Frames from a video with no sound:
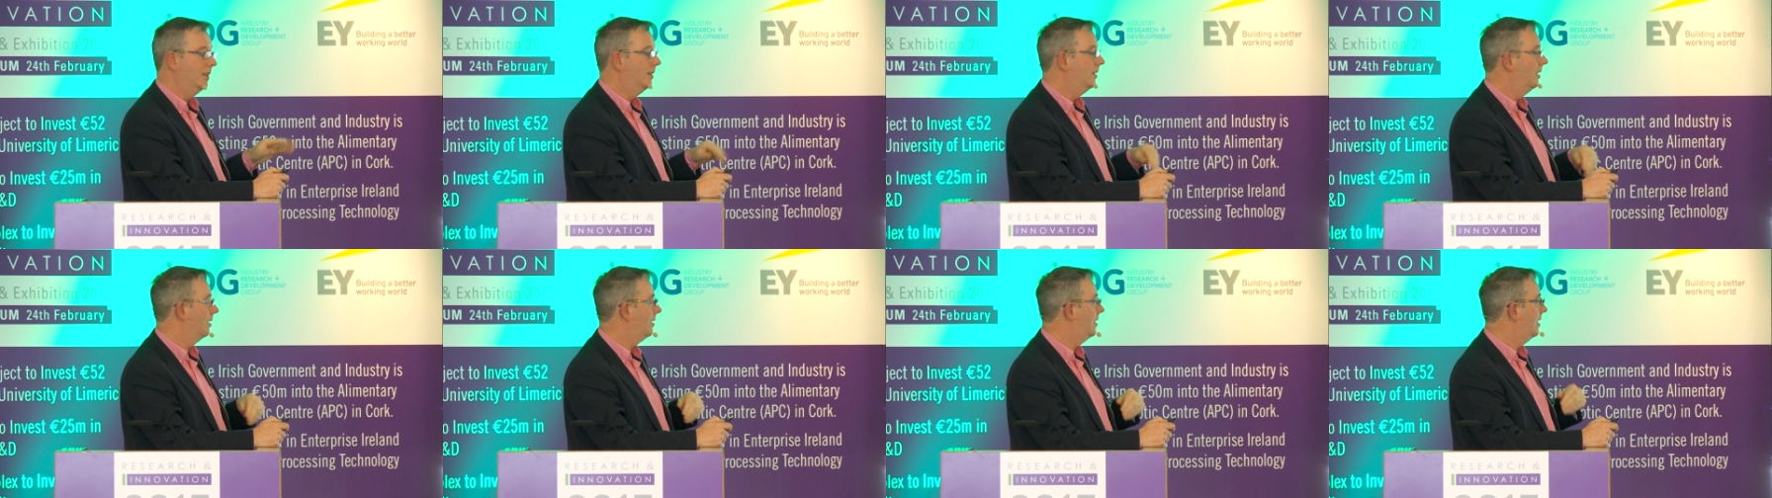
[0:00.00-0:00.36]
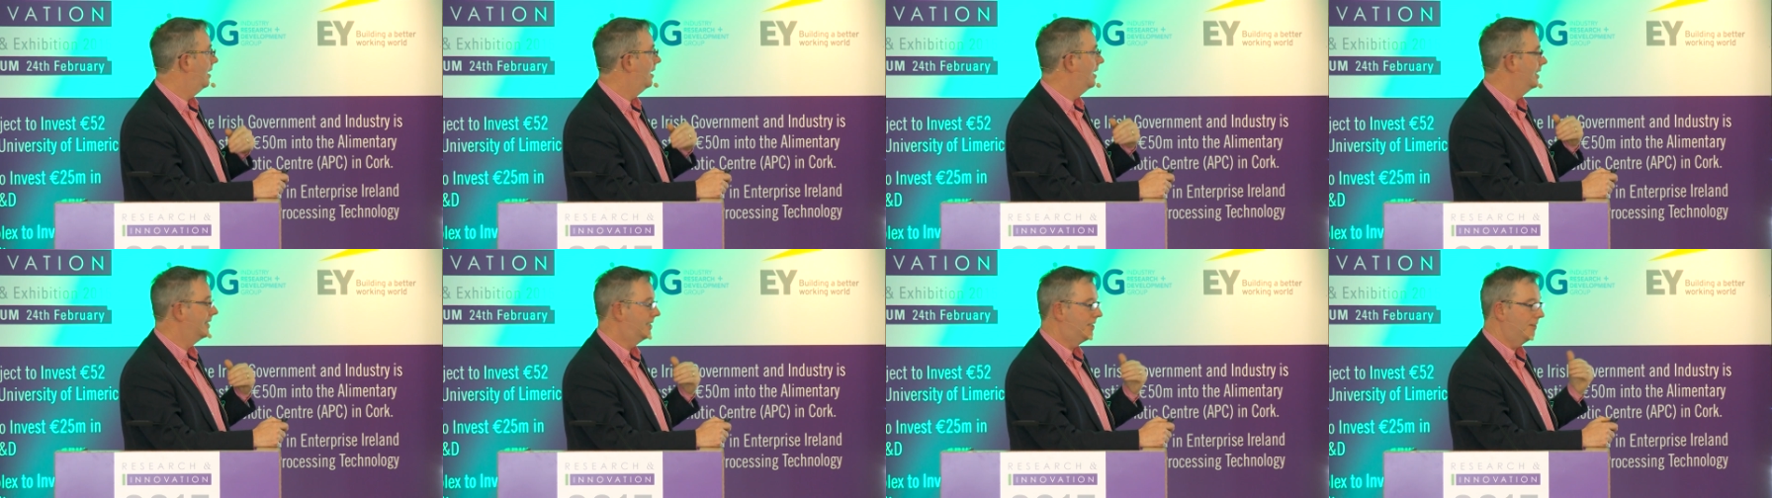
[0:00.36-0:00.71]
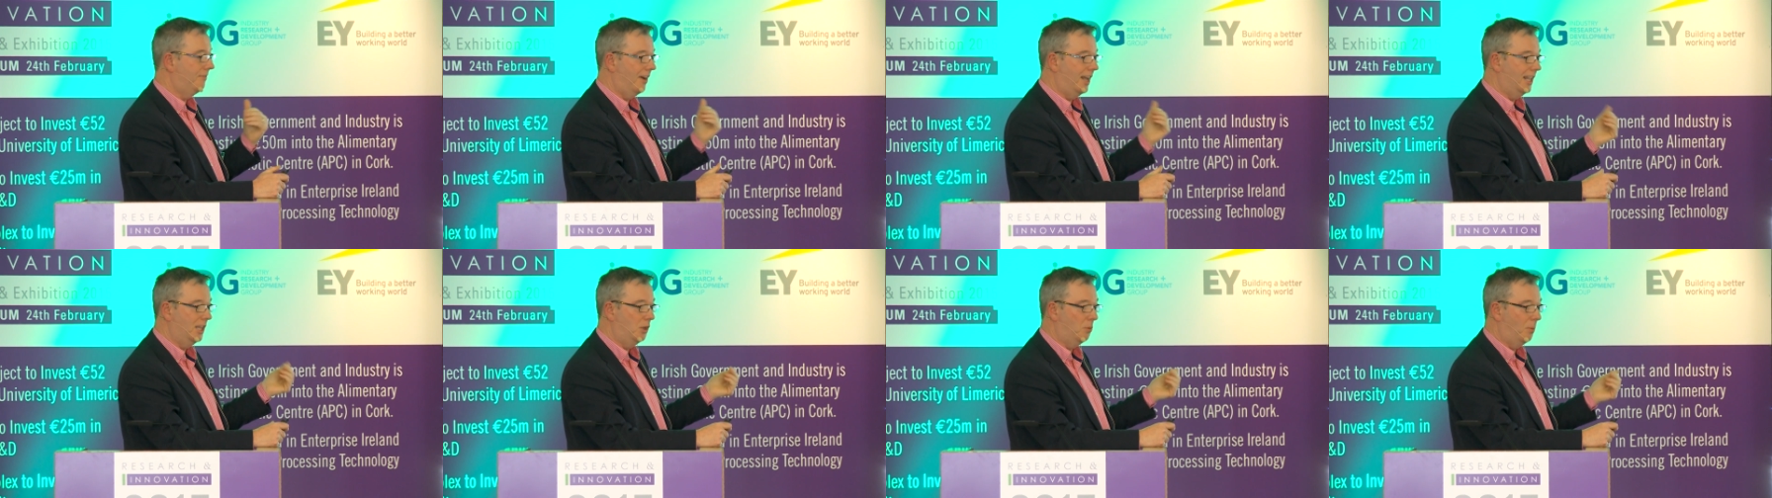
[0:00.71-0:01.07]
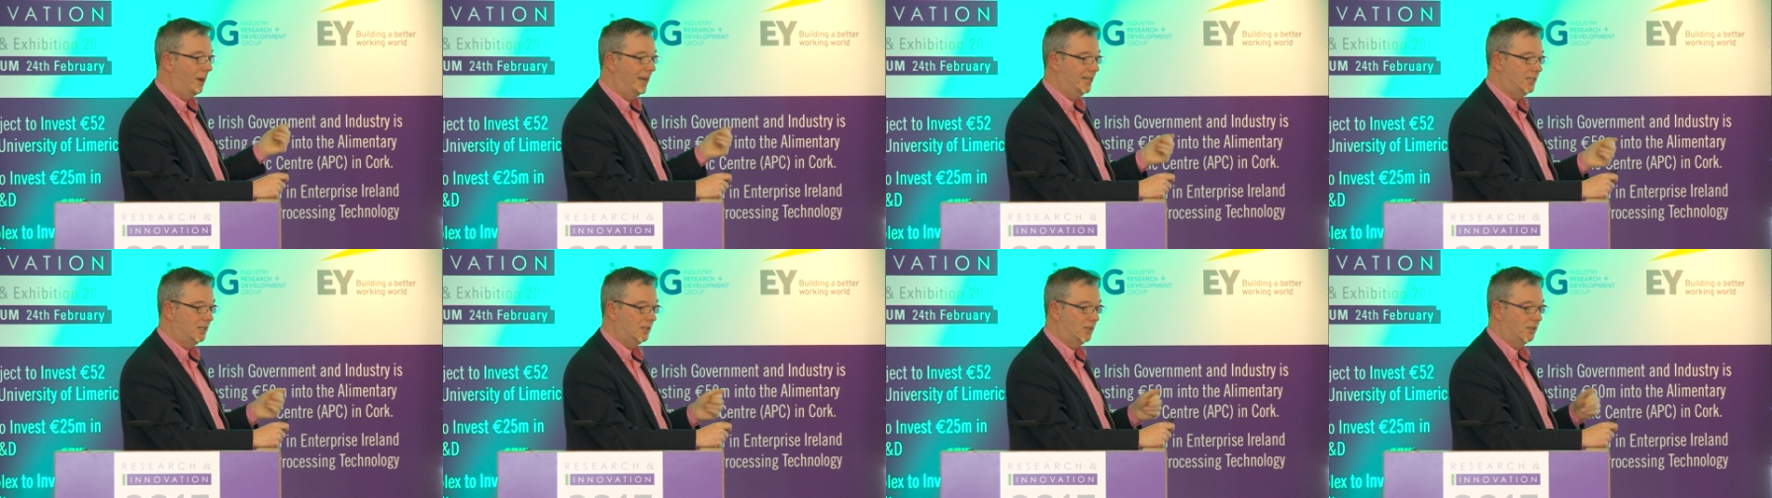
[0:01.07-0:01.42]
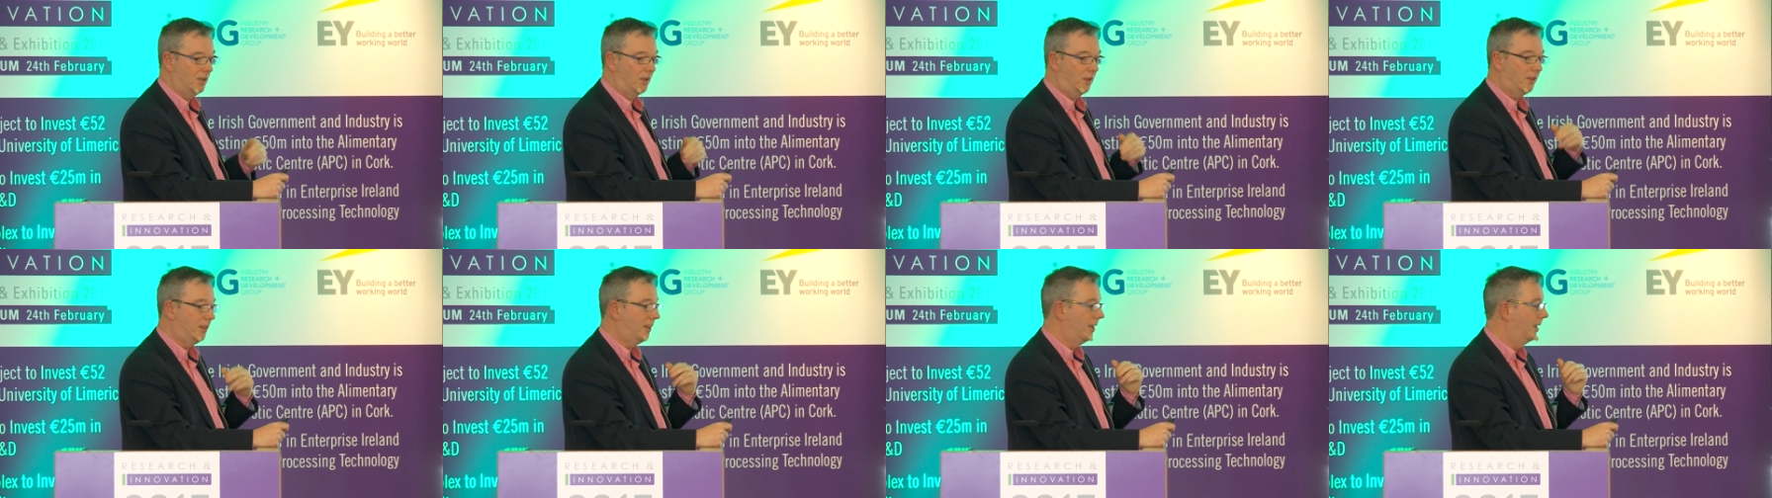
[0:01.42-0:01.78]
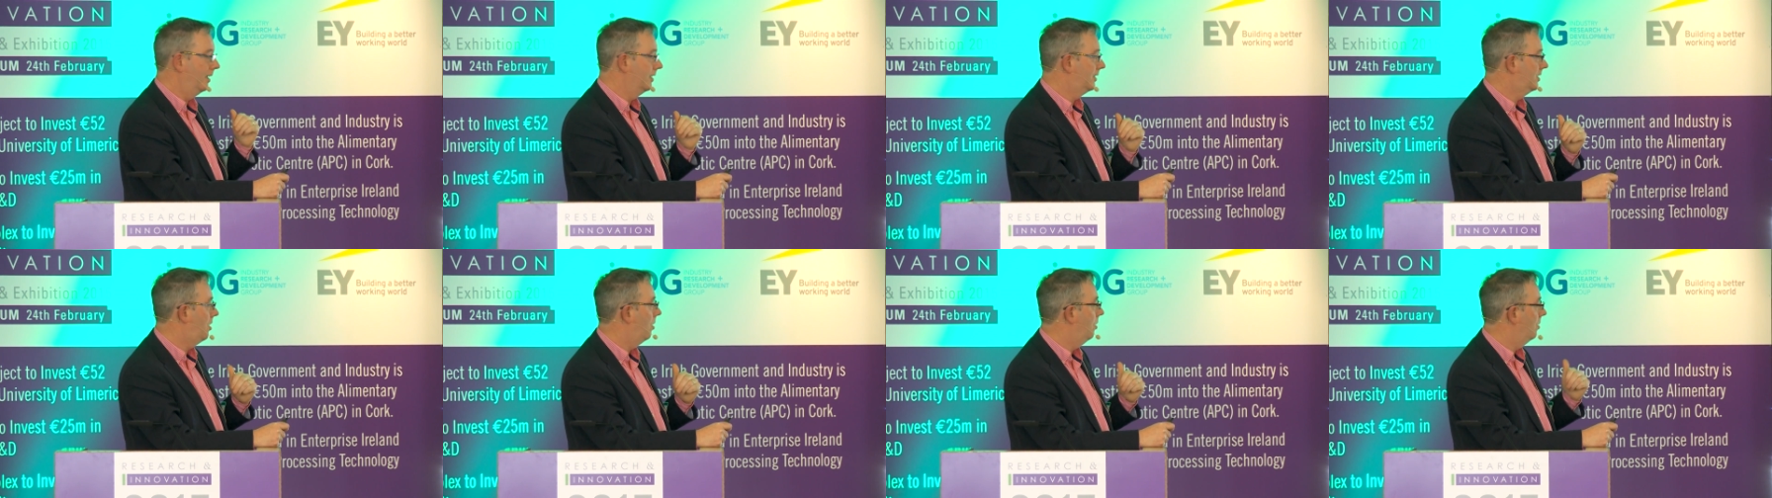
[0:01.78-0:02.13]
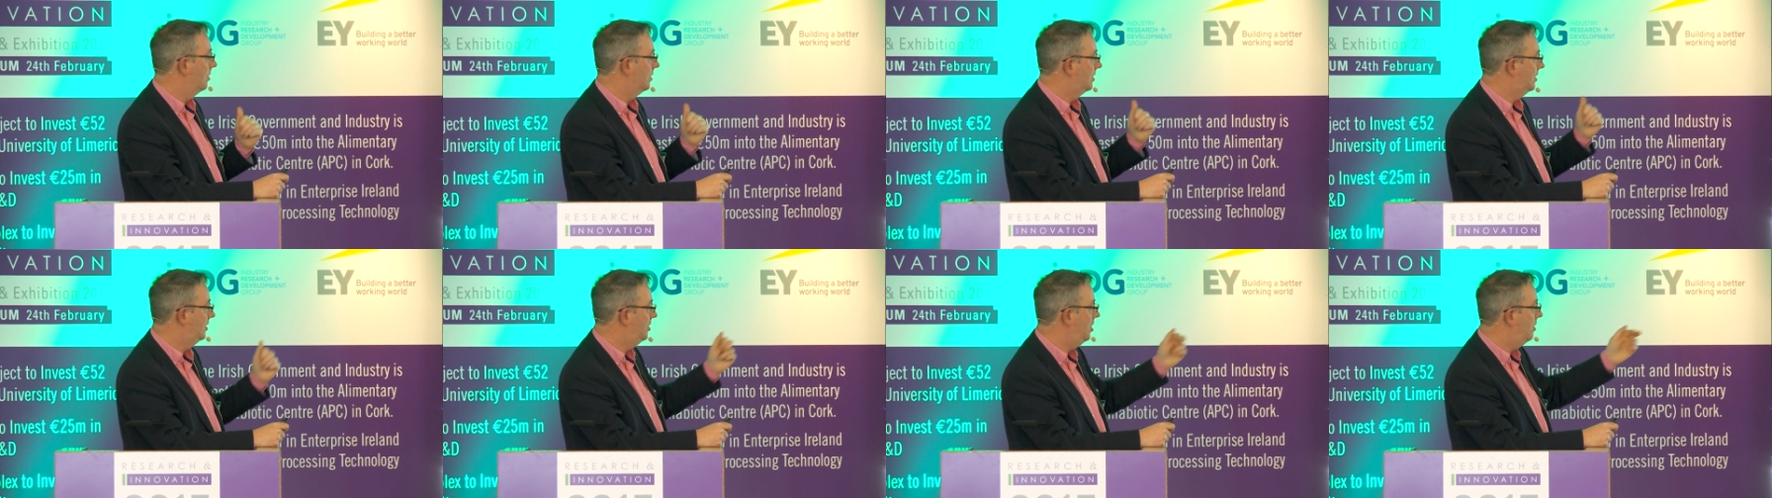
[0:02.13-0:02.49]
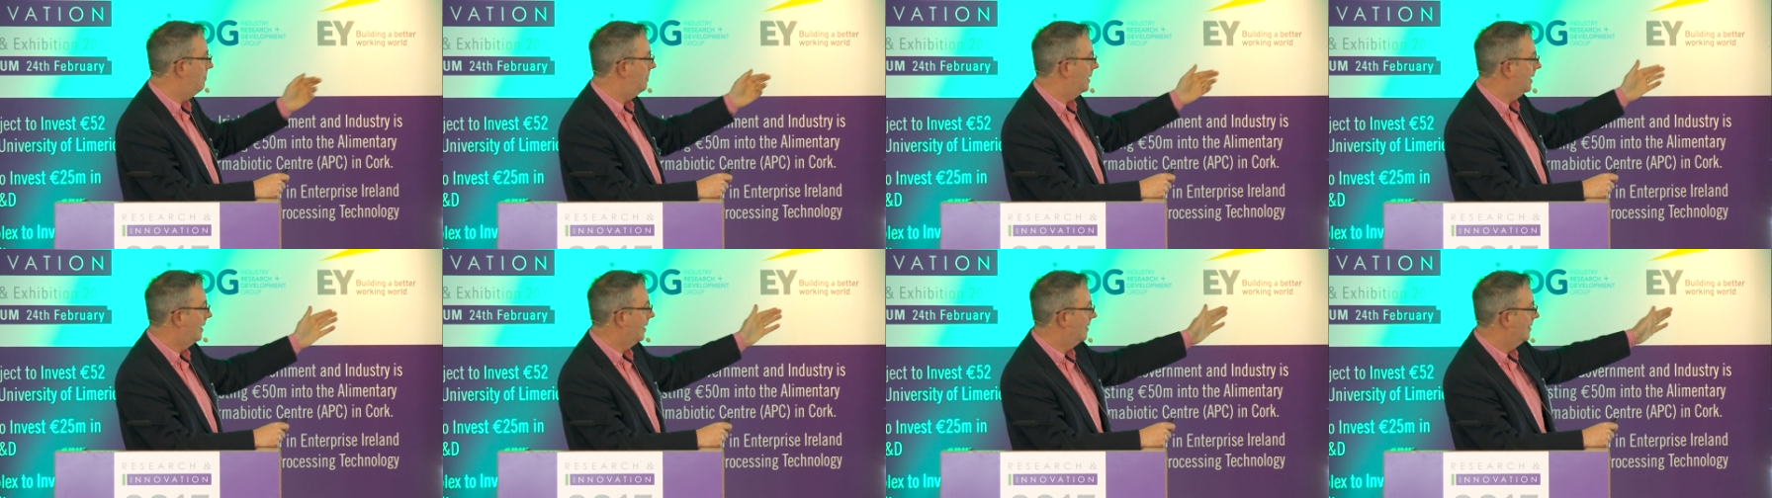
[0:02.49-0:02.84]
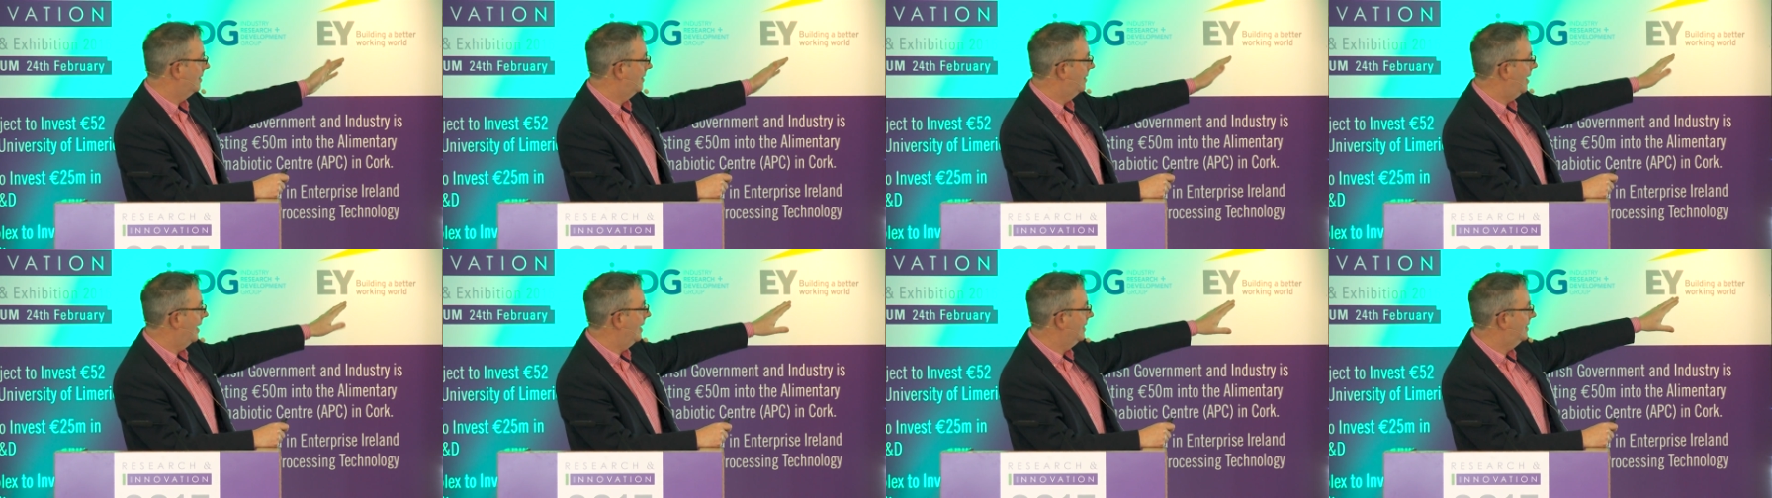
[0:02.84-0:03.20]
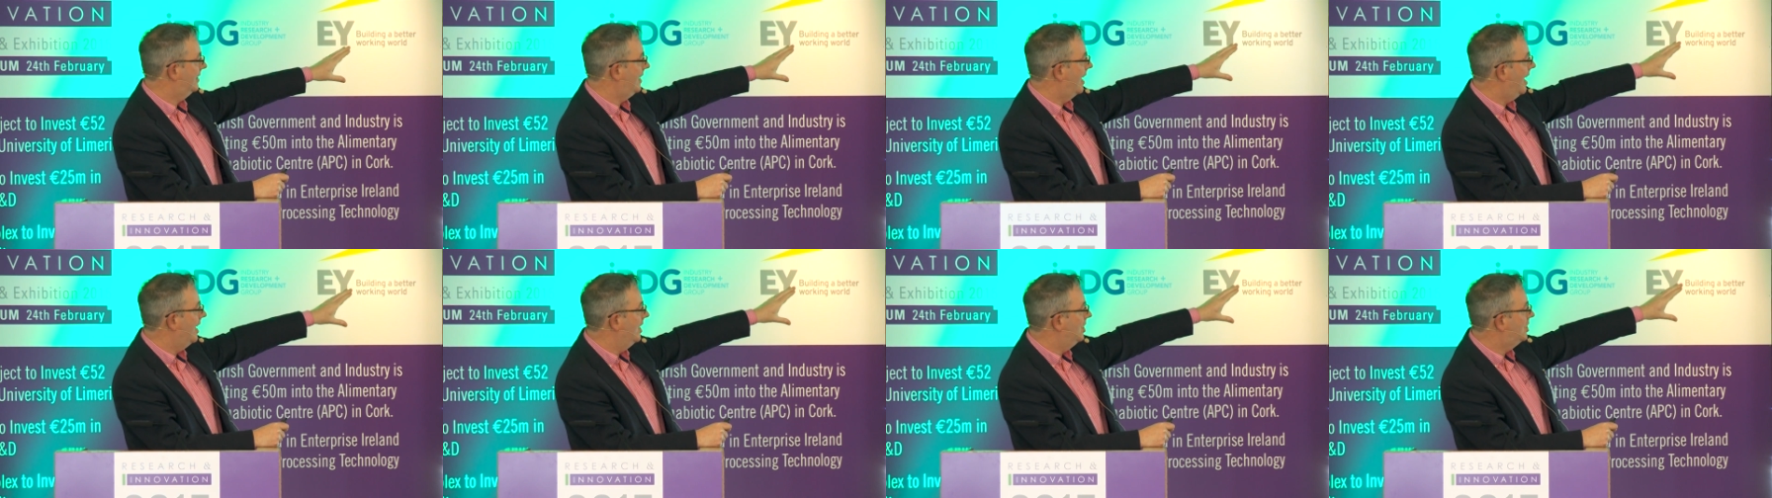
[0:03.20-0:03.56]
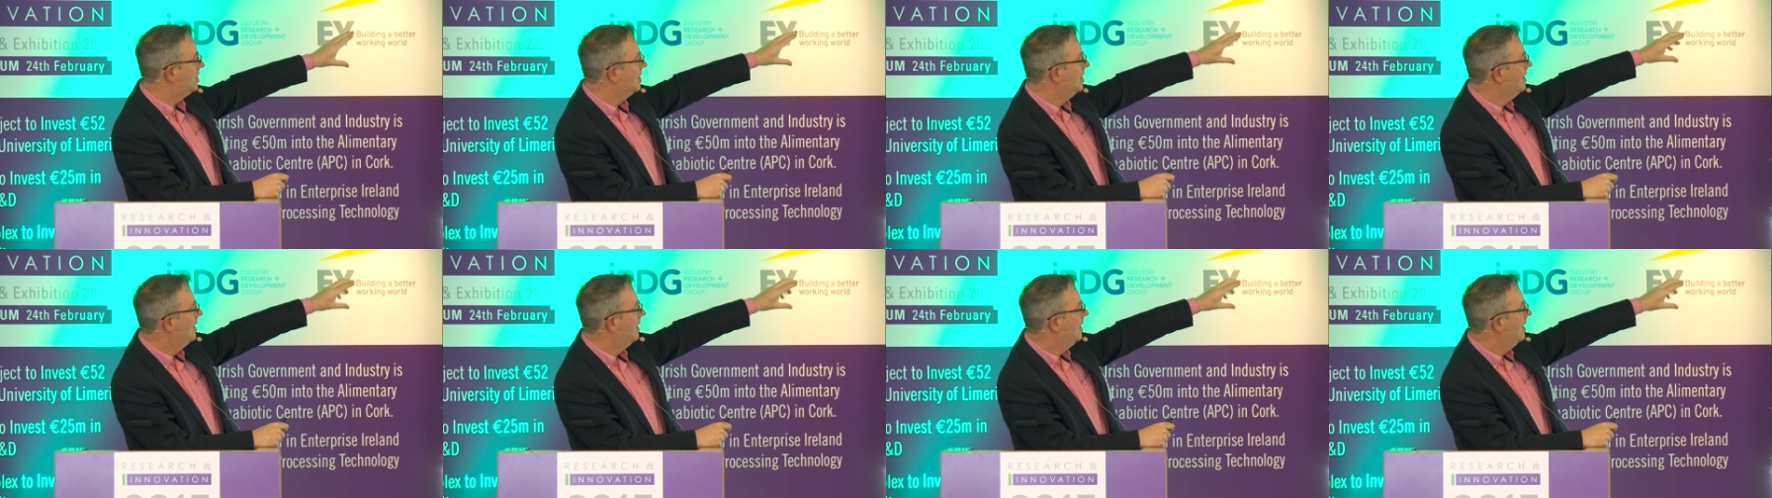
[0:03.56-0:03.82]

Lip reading: nothing is evaluated, nothing is called stupid at that stage.